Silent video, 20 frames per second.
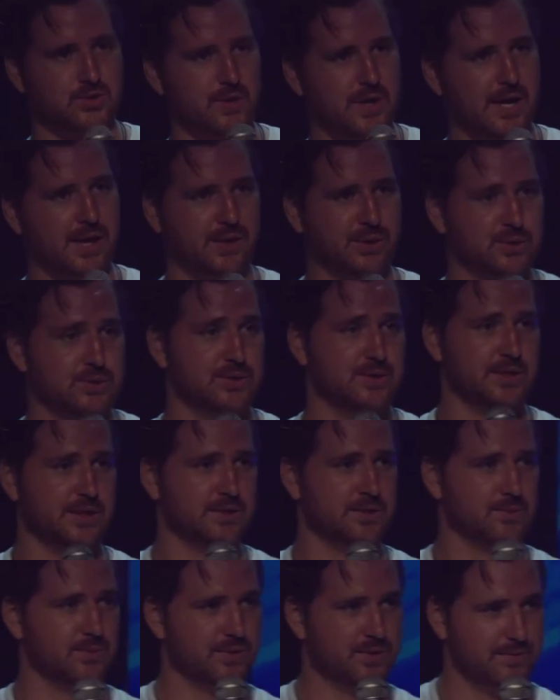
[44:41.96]
triangles
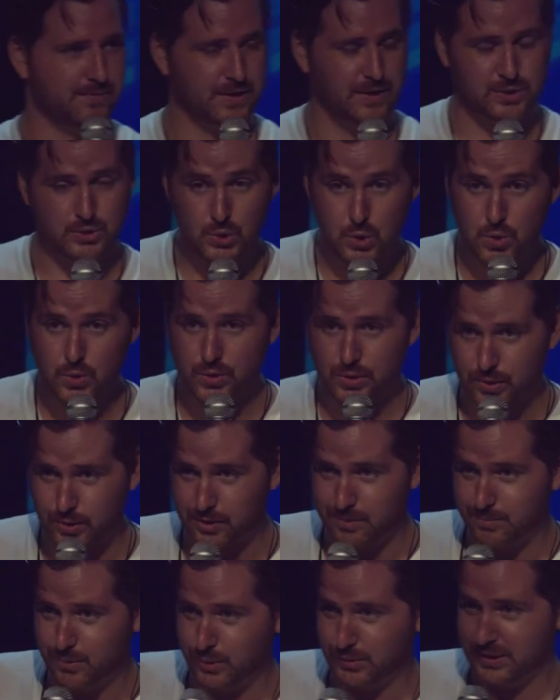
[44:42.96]
is a really fun
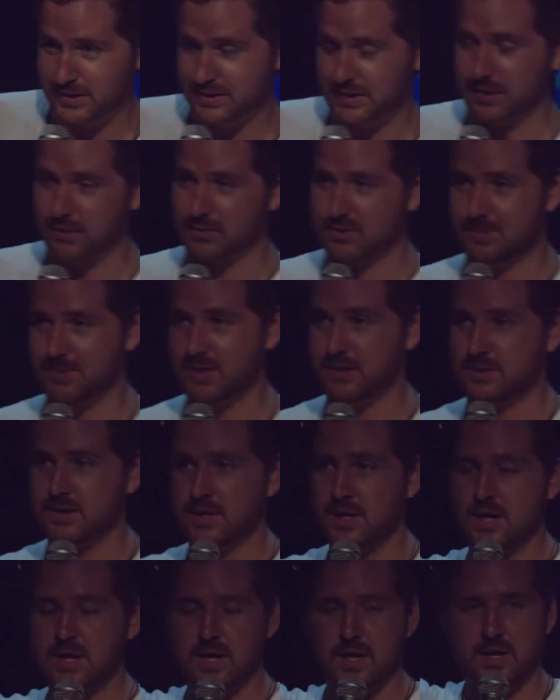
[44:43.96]
2/3 multisig, which means
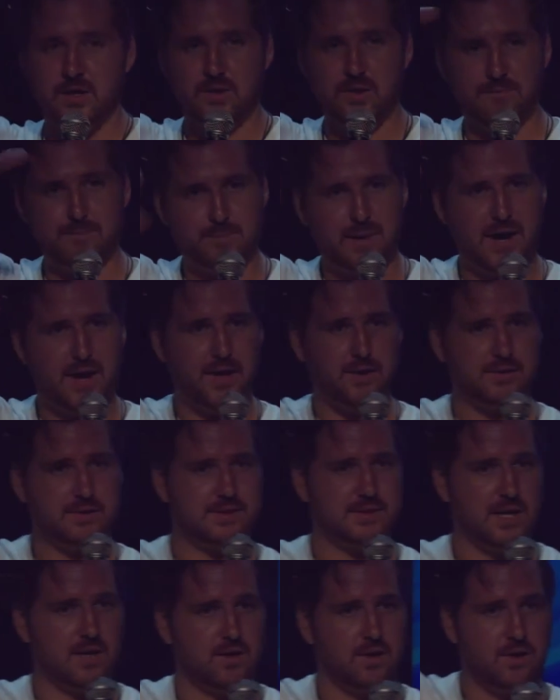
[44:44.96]
you have buyer,
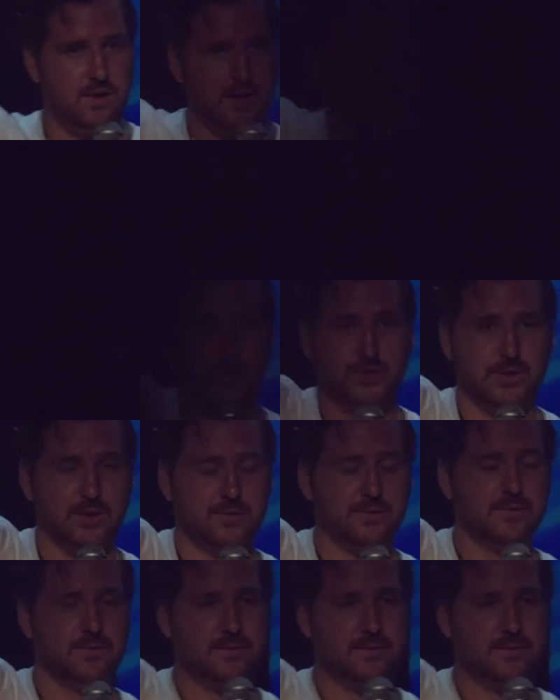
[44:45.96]
seller, and arbiter.